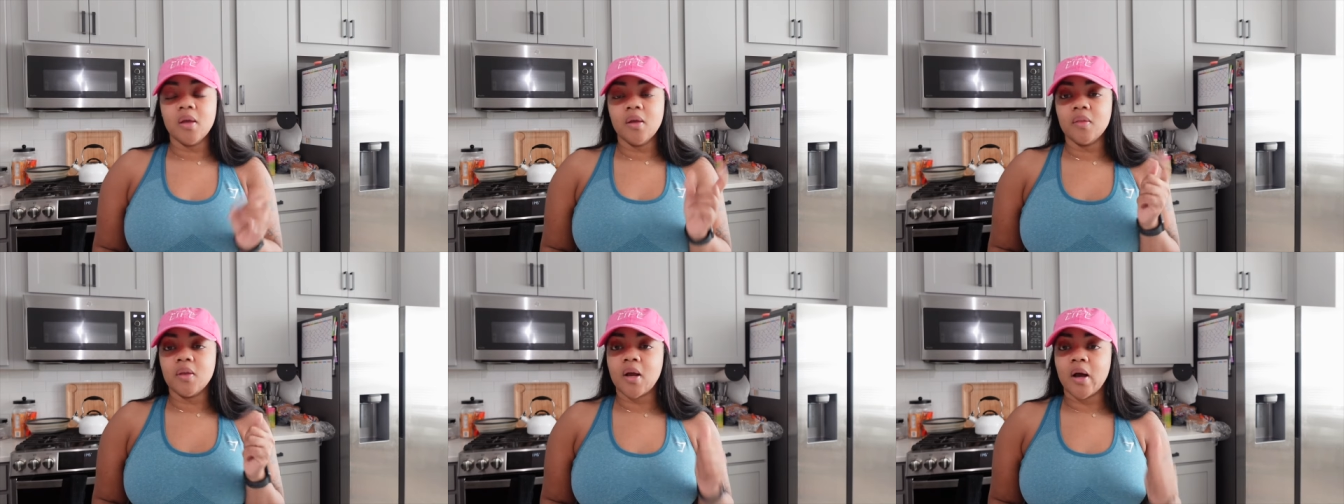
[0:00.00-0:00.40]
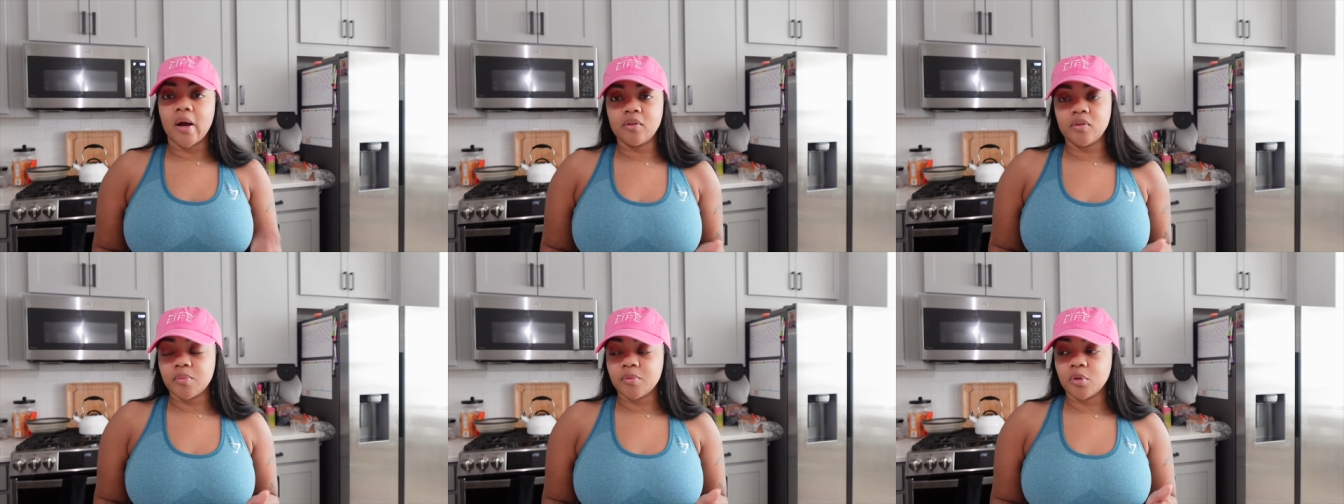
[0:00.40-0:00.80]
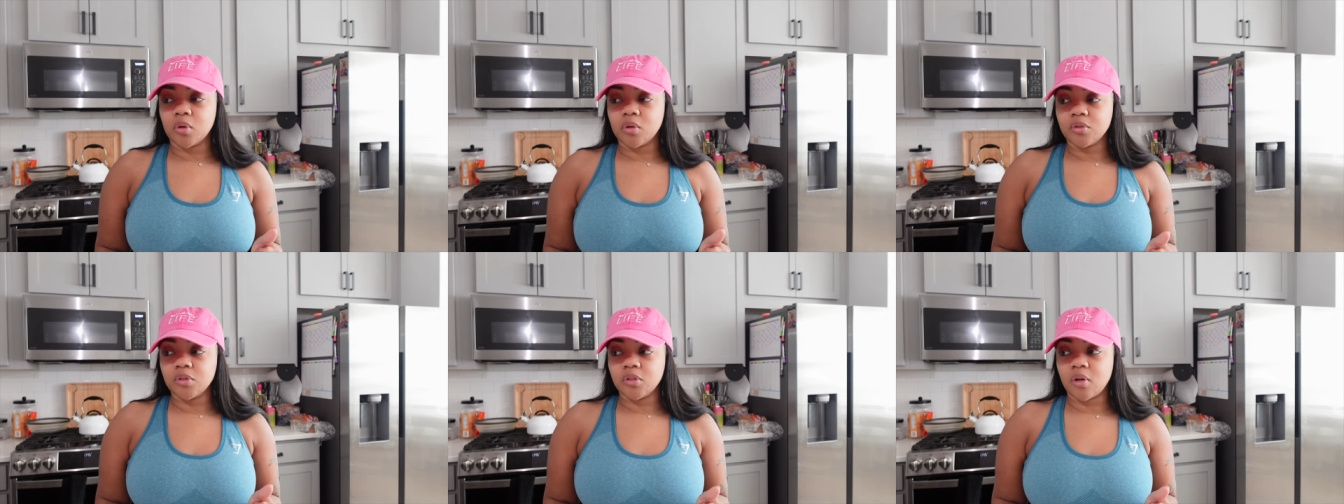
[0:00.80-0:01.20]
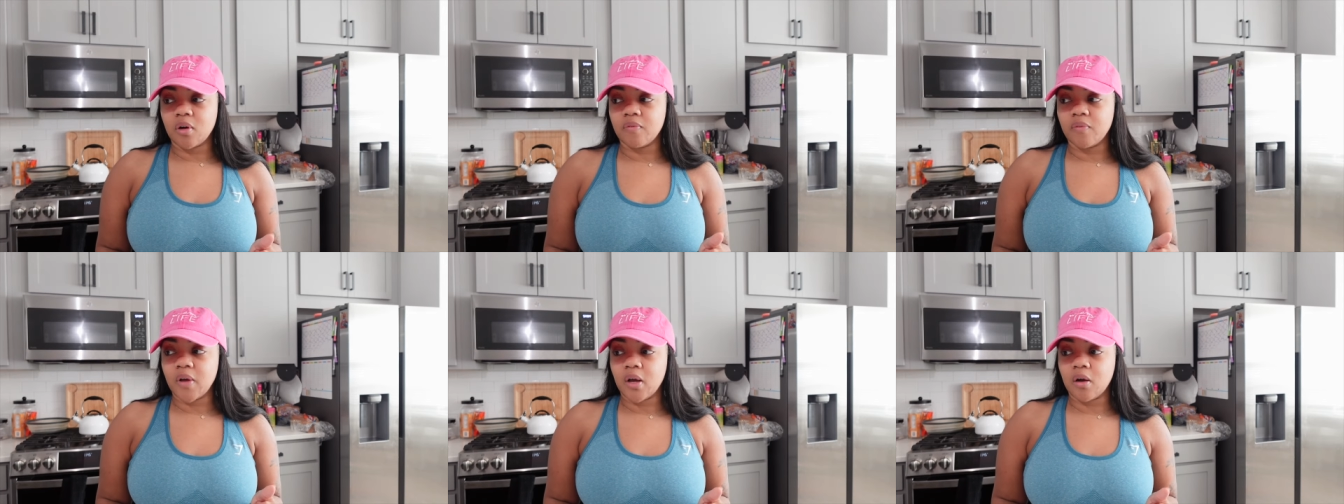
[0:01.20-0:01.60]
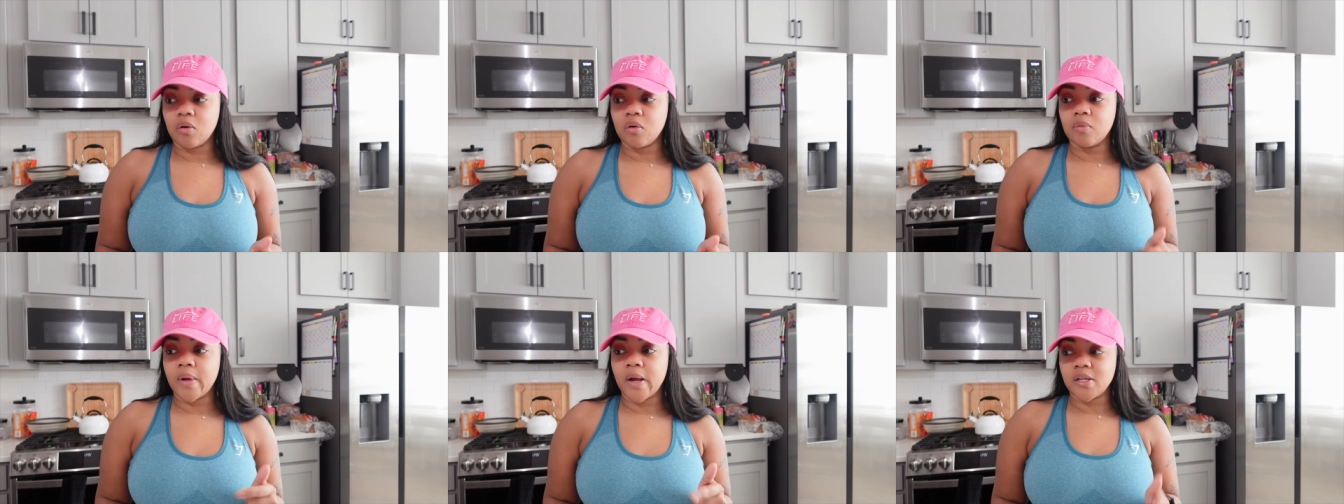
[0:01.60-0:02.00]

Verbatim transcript: and then I dropped the groceries off at home.